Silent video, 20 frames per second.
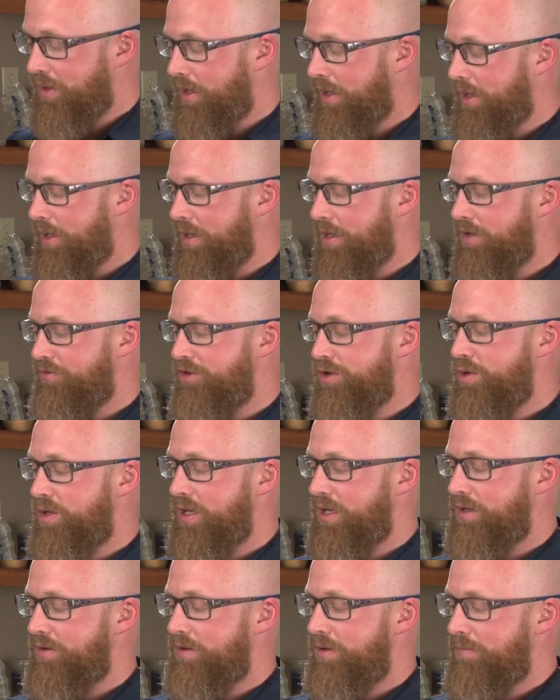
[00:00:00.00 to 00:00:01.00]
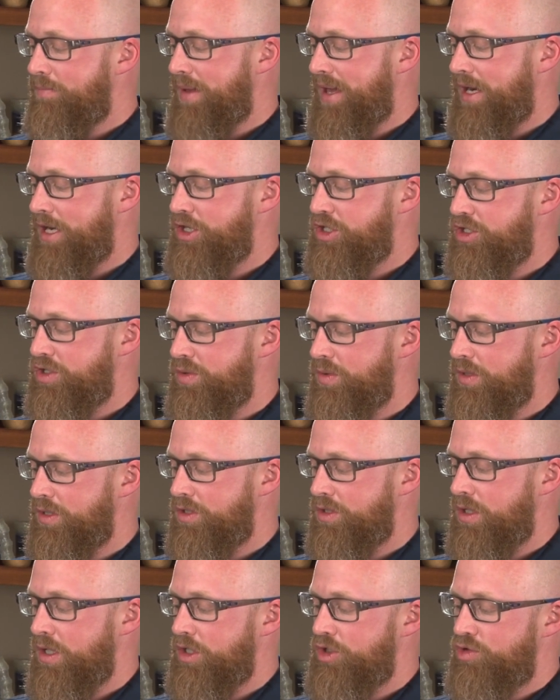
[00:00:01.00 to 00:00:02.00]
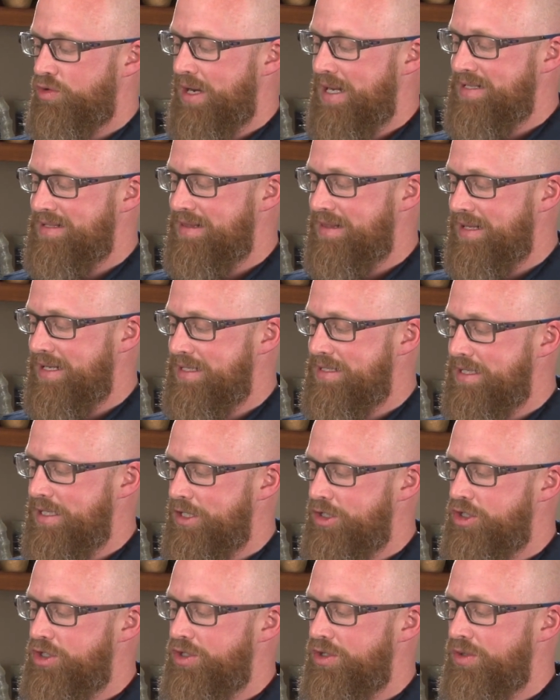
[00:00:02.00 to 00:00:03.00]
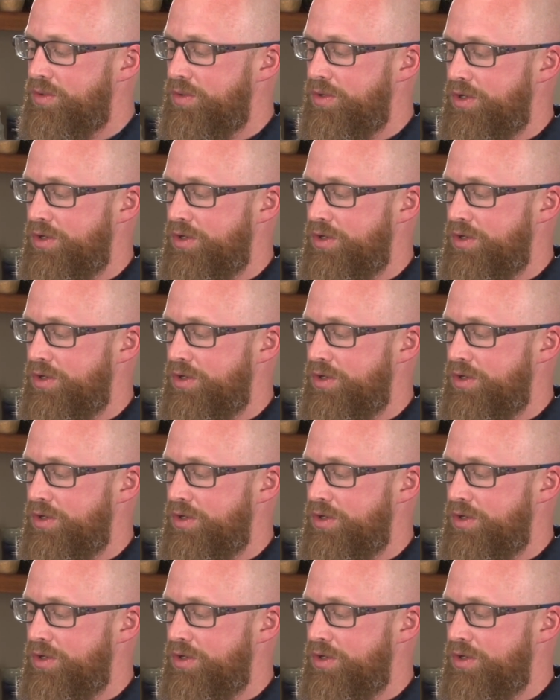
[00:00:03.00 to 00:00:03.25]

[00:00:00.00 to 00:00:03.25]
And if you can manage to address this issue,